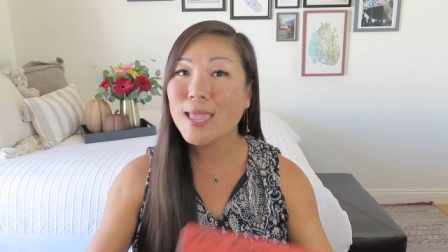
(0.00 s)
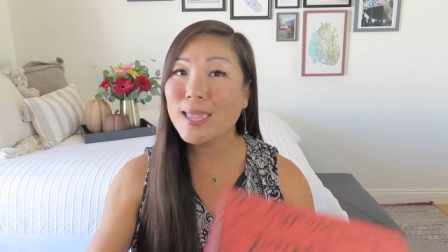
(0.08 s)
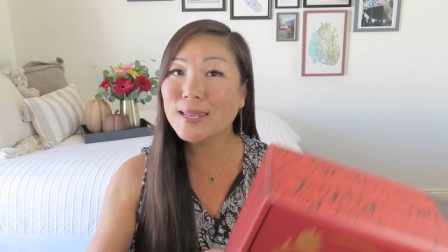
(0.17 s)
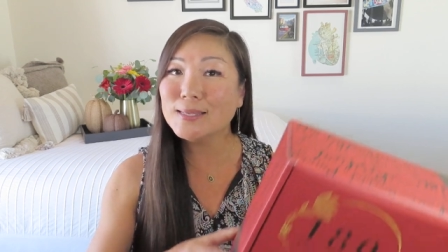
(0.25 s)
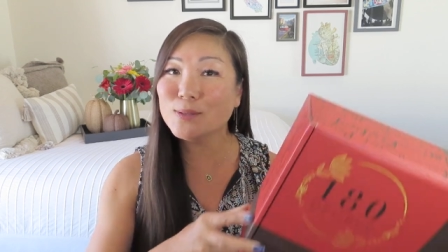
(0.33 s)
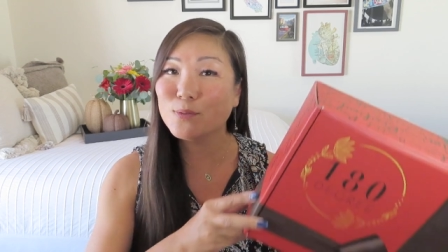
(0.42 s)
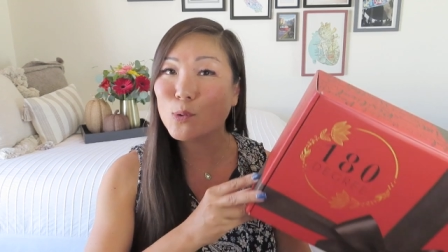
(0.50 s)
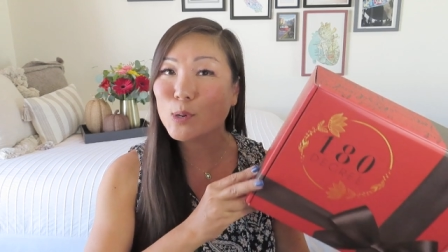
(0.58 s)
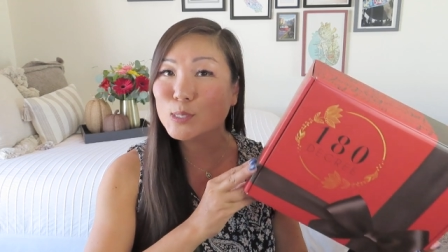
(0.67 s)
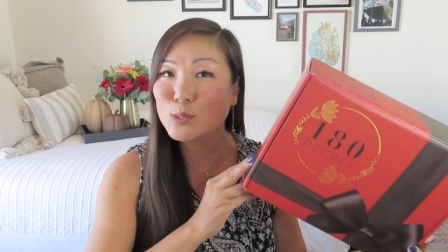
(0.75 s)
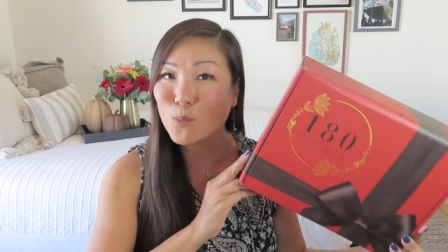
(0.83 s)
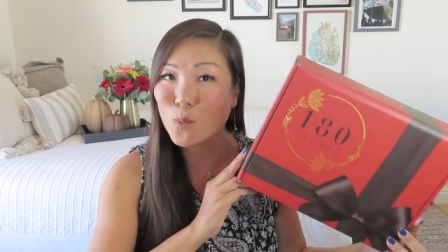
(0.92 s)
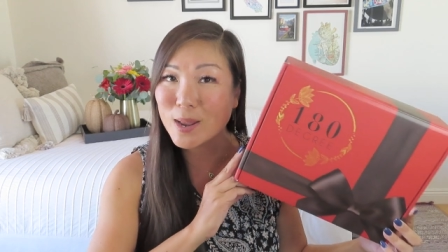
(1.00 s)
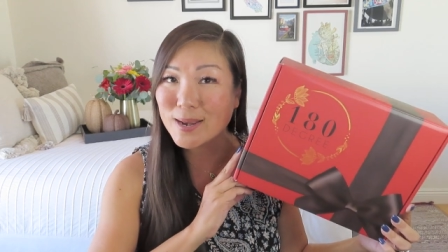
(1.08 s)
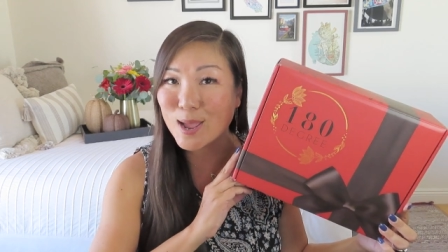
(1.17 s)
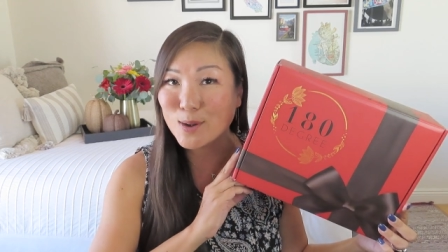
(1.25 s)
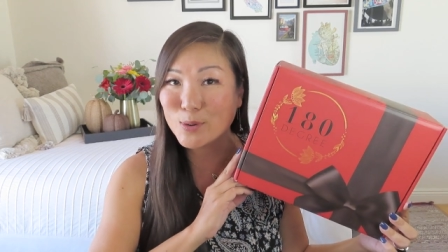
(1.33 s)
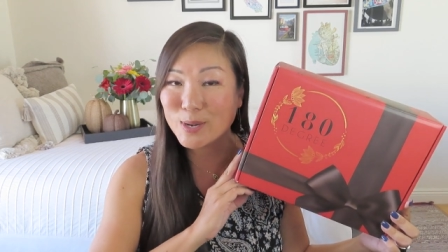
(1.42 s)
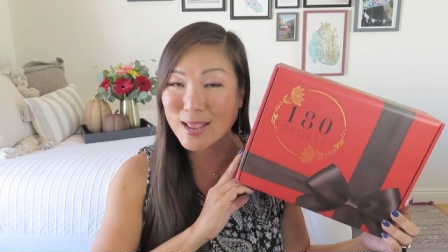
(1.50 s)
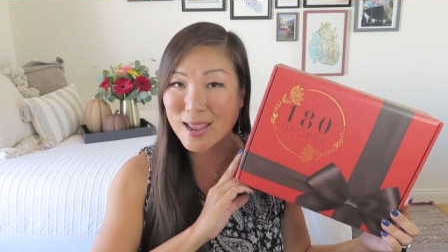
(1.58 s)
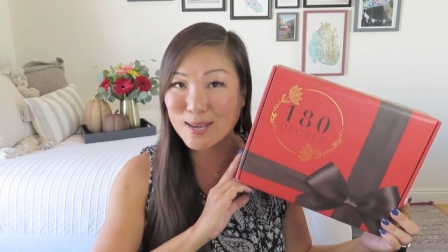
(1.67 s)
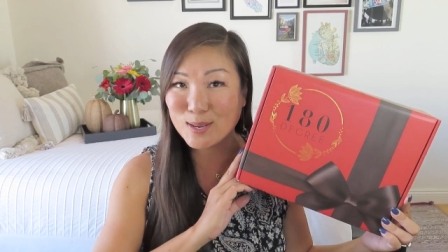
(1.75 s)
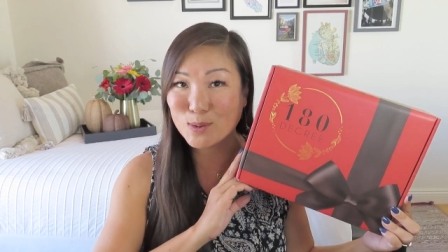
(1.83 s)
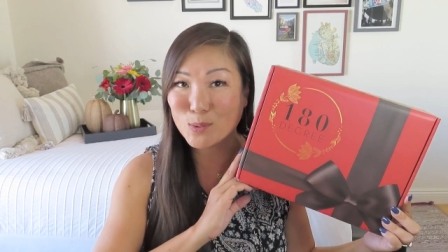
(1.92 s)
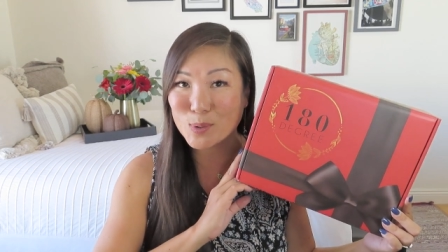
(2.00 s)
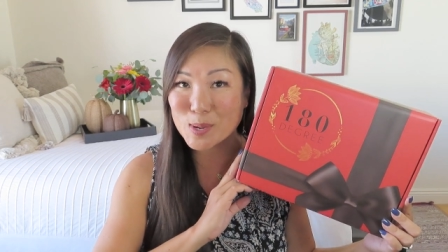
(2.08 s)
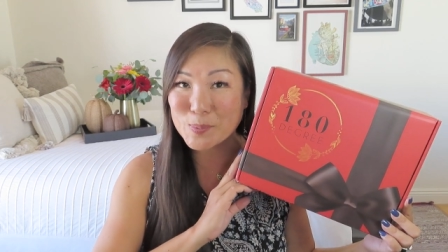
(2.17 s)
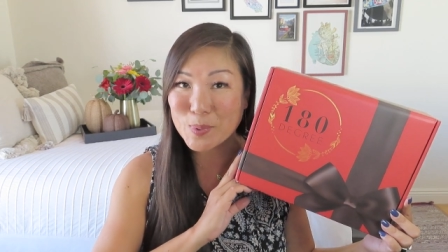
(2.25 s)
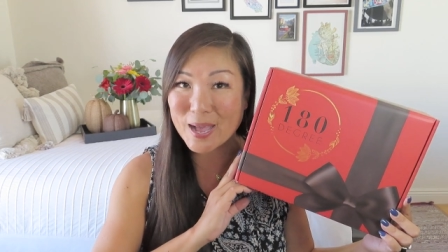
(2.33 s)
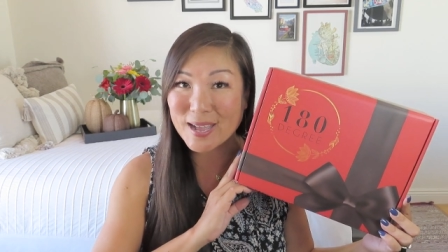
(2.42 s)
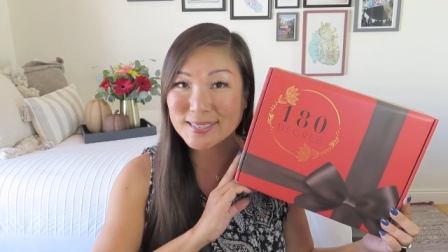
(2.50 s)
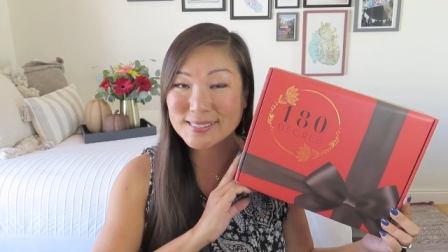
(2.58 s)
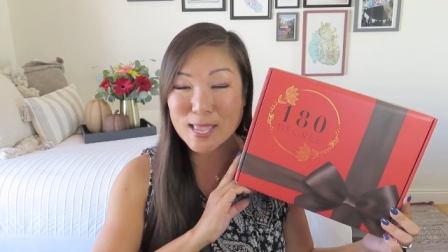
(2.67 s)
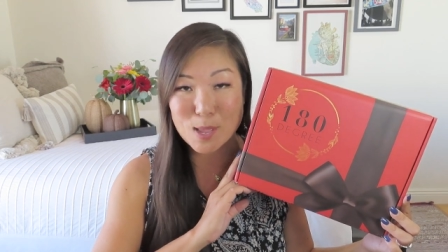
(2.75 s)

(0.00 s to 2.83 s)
It is of course one hundred eighty degree box,